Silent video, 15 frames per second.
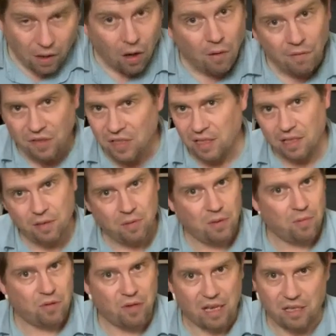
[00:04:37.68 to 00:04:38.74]
Obviously,
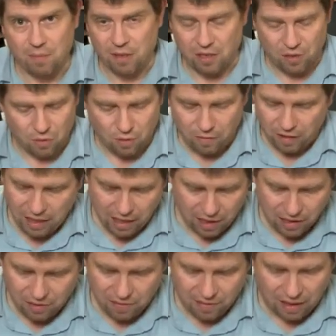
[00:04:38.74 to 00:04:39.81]
these were transmitted orally.
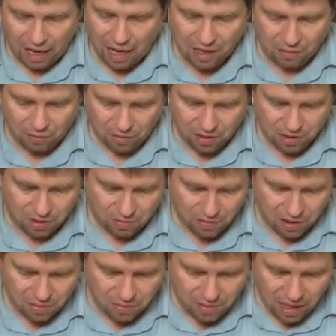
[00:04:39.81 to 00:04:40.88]
I don't think anyone
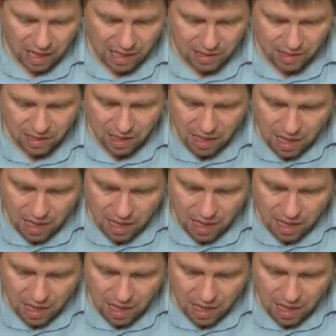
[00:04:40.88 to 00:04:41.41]
disagrees with that.